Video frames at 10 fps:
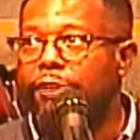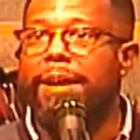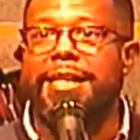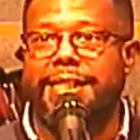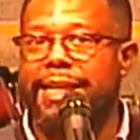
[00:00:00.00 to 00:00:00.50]

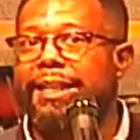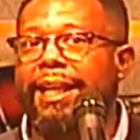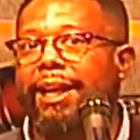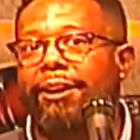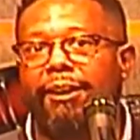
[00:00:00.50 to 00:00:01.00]
may sit
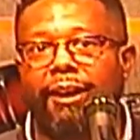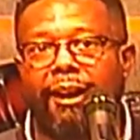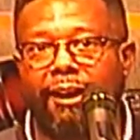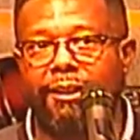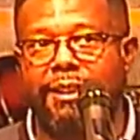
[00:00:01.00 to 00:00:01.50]
there
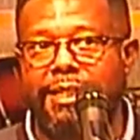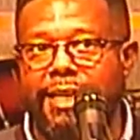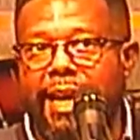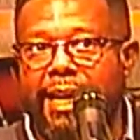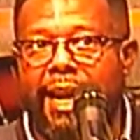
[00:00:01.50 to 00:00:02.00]

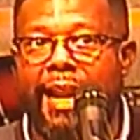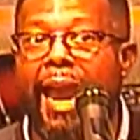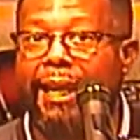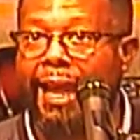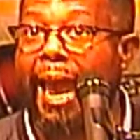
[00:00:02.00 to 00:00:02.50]
today and
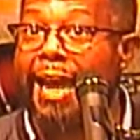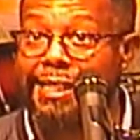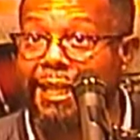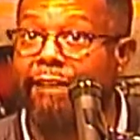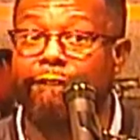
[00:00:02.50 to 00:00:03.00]
act as
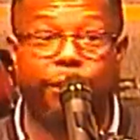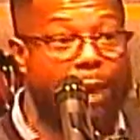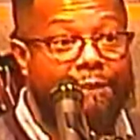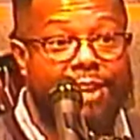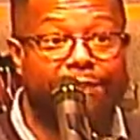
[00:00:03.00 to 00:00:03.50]
if you
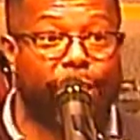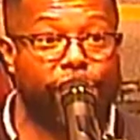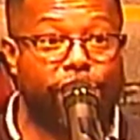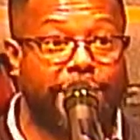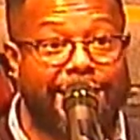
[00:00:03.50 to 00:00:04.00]
have never
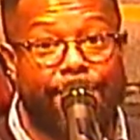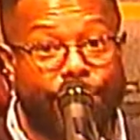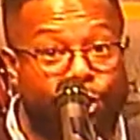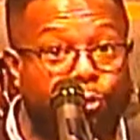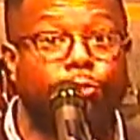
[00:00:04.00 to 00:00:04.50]
heard
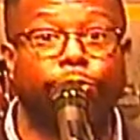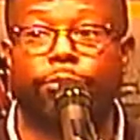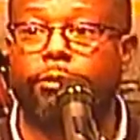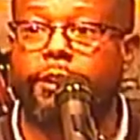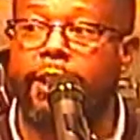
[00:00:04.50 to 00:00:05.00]
some
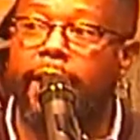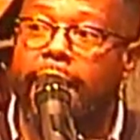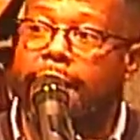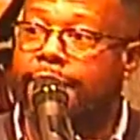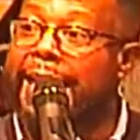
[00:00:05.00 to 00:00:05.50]
news
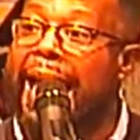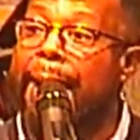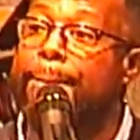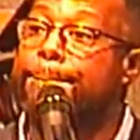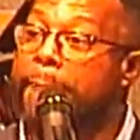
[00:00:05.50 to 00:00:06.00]

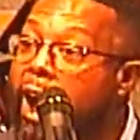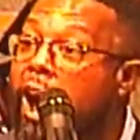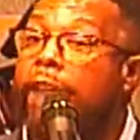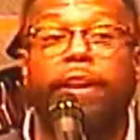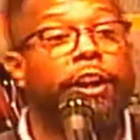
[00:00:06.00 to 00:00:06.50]
that bothered